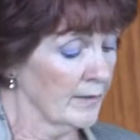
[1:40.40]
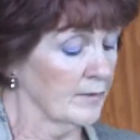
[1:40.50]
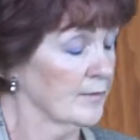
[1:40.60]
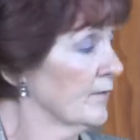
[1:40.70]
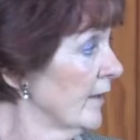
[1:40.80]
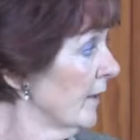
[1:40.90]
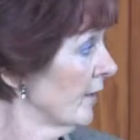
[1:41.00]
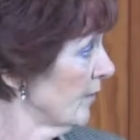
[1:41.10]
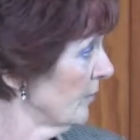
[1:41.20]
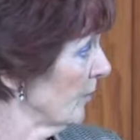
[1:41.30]
is the,
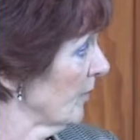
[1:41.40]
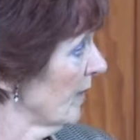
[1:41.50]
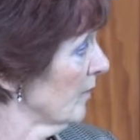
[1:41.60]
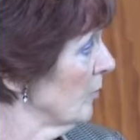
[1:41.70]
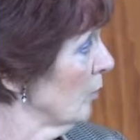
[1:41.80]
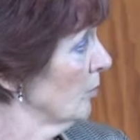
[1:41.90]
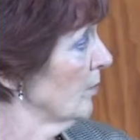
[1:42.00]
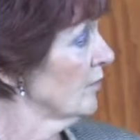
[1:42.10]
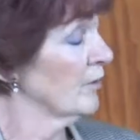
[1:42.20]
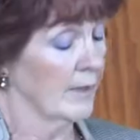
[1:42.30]
and I'll speak about that in a
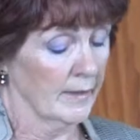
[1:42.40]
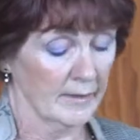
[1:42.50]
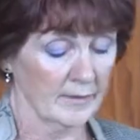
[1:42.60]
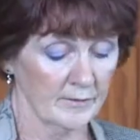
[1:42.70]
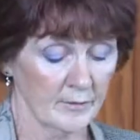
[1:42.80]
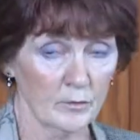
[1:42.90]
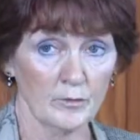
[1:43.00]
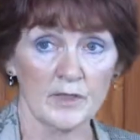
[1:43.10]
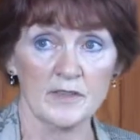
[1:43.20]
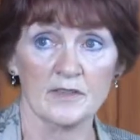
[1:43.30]
moment, is the
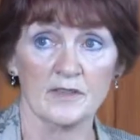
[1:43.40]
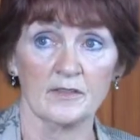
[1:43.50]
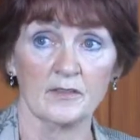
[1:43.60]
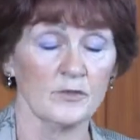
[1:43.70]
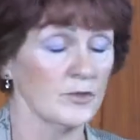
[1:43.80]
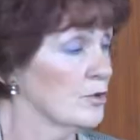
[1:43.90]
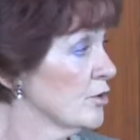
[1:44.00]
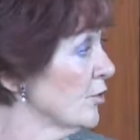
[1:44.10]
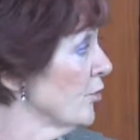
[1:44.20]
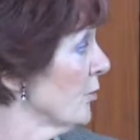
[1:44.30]
university's
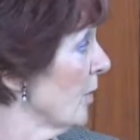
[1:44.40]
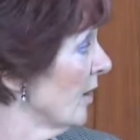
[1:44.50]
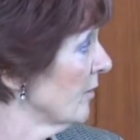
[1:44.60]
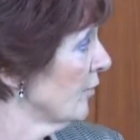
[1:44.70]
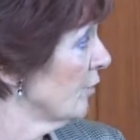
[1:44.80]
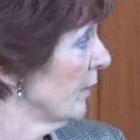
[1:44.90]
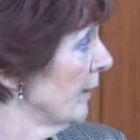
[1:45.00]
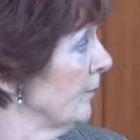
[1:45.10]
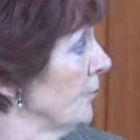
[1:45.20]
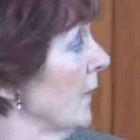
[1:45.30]
institutional
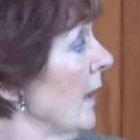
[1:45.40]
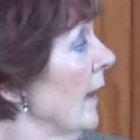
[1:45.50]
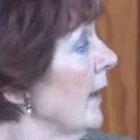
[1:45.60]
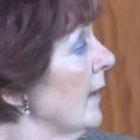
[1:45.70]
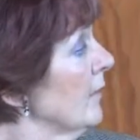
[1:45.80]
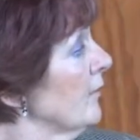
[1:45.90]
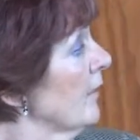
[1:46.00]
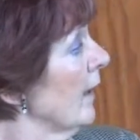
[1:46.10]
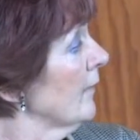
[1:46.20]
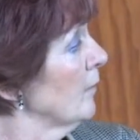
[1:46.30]
repository. And
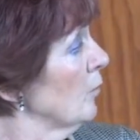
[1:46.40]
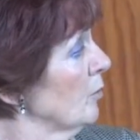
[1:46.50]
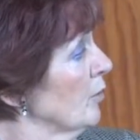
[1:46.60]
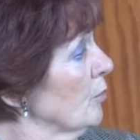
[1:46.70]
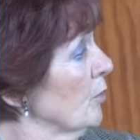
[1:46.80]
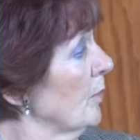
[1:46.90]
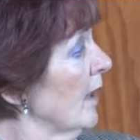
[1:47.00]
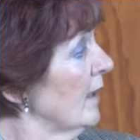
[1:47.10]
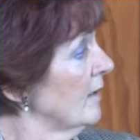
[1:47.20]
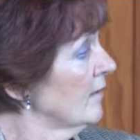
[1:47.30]
at the moment, we're
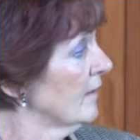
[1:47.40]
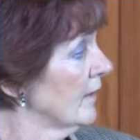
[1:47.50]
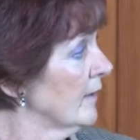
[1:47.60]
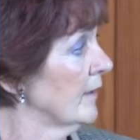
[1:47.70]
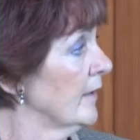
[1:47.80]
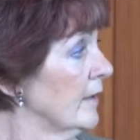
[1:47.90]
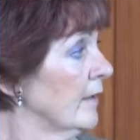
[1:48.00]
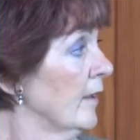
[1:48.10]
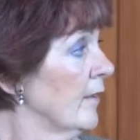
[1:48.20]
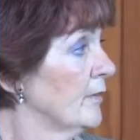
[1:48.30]
piloting
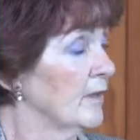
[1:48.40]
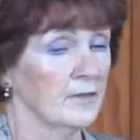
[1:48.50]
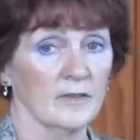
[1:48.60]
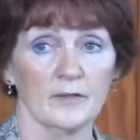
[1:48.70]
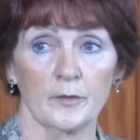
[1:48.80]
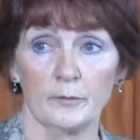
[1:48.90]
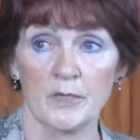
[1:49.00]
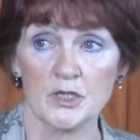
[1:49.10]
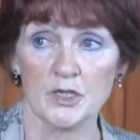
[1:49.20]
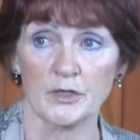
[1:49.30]
e-thesis
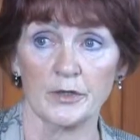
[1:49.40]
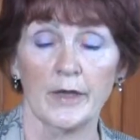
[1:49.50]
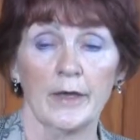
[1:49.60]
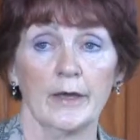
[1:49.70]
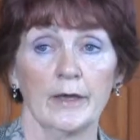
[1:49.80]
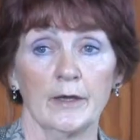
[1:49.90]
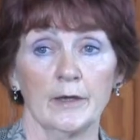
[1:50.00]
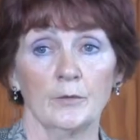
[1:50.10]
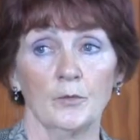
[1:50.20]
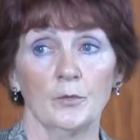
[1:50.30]
submission
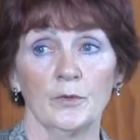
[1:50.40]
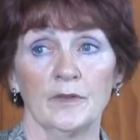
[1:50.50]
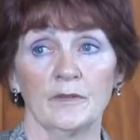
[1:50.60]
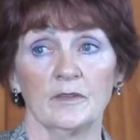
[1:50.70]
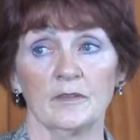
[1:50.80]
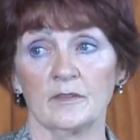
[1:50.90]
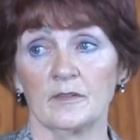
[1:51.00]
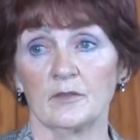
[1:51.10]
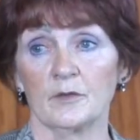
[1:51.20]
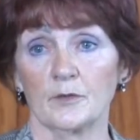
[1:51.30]
um, with the
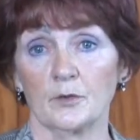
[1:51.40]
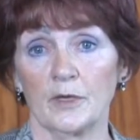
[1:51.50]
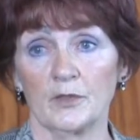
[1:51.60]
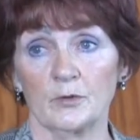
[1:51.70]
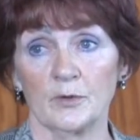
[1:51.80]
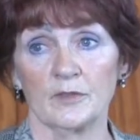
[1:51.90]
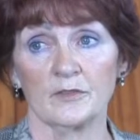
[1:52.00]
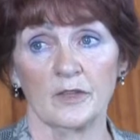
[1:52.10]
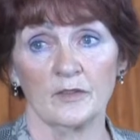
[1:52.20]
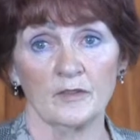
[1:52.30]
assistance of the Graduate
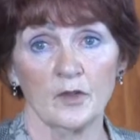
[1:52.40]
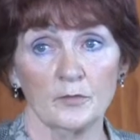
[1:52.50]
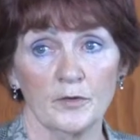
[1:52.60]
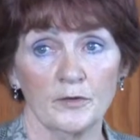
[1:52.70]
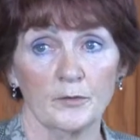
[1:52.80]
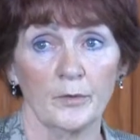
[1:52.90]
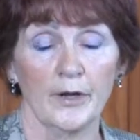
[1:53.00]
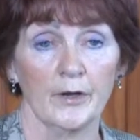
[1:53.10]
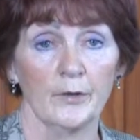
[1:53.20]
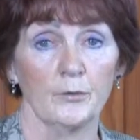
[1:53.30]
Studies Office,
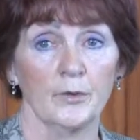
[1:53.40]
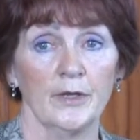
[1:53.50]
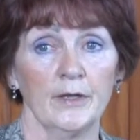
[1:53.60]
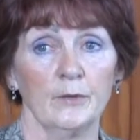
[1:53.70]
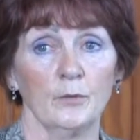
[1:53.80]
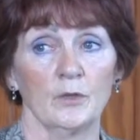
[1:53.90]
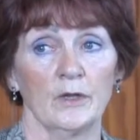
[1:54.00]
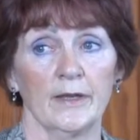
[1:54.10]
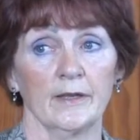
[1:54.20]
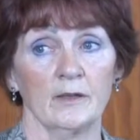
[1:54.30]
where we would
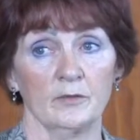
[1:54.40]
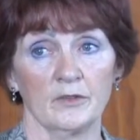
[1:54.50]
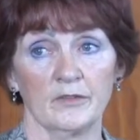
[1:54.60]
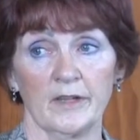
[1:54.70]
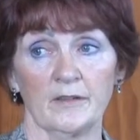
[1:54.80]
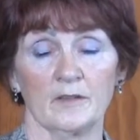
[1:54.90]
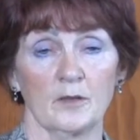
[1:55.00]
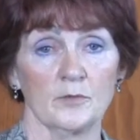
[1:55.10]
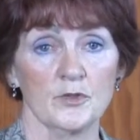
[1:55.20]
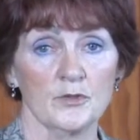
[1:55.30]
like even to take this
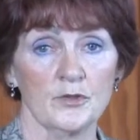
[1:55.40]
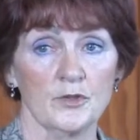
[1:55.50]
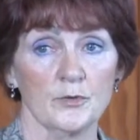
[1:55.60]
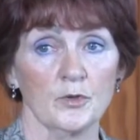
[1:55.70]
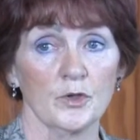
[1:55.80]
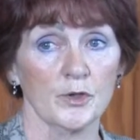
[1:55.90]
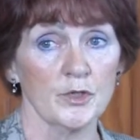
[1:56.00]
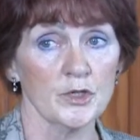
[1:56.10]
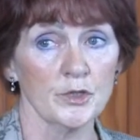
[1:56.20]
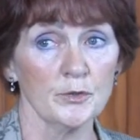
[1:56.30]
opportunity to
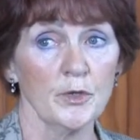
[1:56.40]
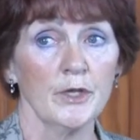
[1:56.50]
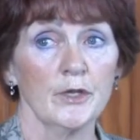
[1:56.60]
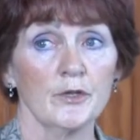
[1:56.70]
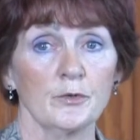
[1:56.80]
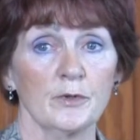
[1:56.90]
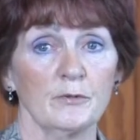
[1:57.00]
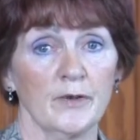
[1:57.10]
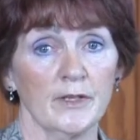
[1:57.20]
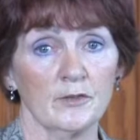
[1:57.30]
encourage you to
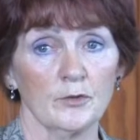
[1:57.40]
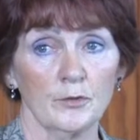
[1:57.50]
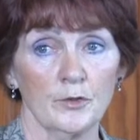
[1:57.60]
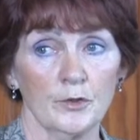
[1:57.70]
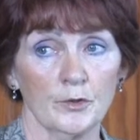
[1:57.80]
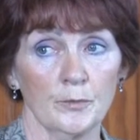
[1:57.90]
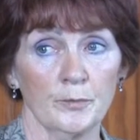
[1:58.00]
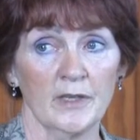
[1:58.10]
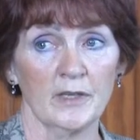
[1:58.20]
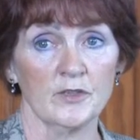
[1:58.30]
invite all your
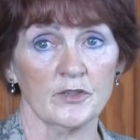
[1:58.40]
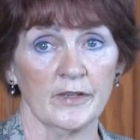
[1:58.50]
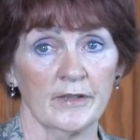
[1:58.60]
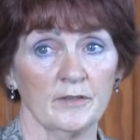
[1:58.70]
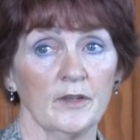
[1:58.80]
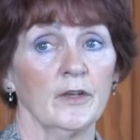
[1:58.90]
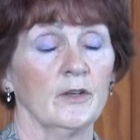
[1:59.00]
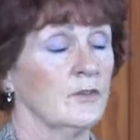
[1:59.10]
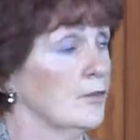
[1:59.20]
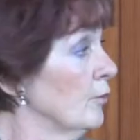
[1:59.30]
PhDs
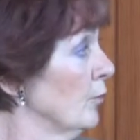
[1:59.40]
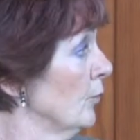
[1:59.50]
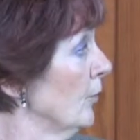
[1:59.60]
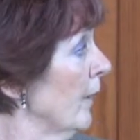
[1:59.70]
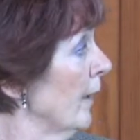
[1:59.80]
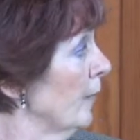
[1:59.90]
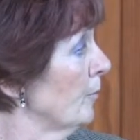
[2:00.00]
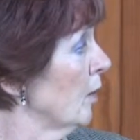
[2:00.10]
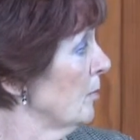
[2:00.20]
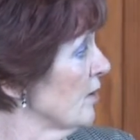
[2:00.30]
to uh,
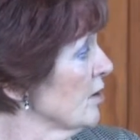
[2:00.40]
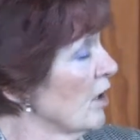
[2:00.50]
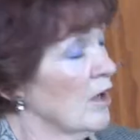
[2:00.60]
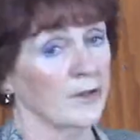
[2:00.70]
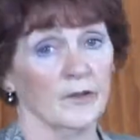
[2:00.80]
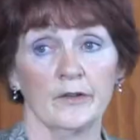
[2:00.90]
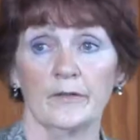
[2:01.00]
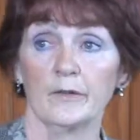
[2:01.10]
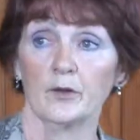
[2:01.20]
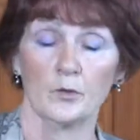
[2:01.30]
publish on
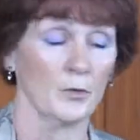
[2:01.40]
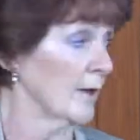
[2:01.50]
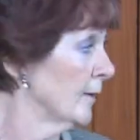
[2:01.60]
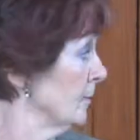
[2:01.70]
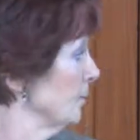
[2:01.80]
CORA.